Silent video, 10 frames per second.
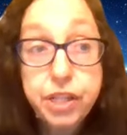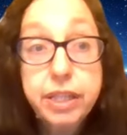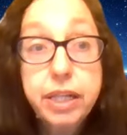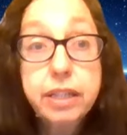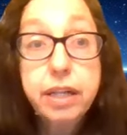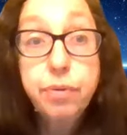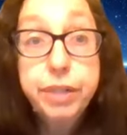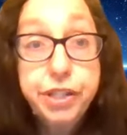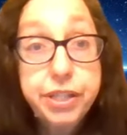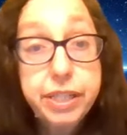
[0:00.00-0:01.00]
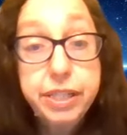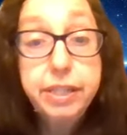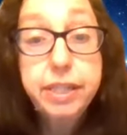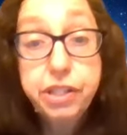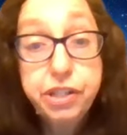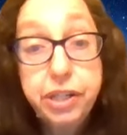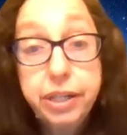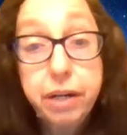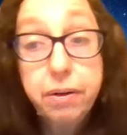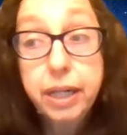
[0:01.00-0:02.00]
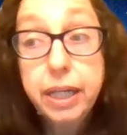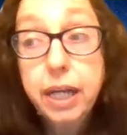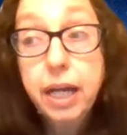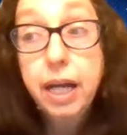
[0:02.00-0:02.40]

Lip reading: and they'll go into the dictionary,